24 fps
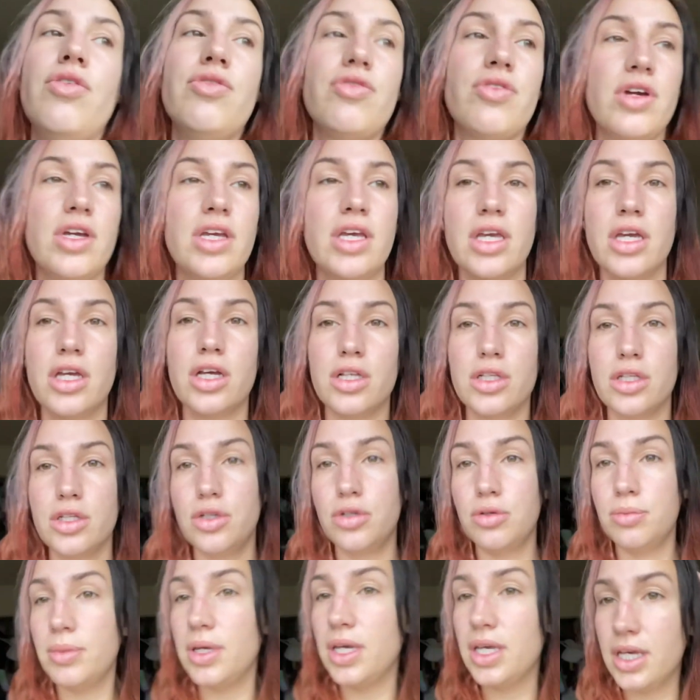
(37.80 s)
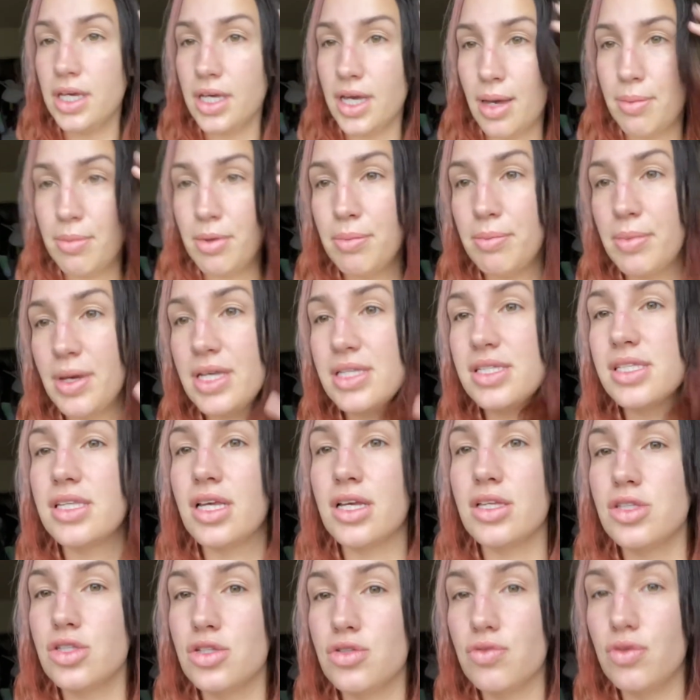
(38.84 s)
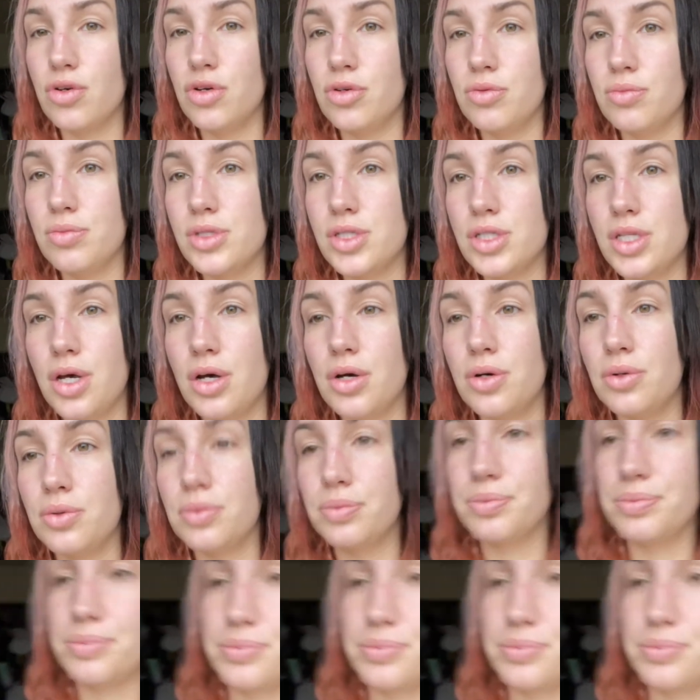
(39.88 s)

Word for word: freaking gloomy. I'm in my son's room, so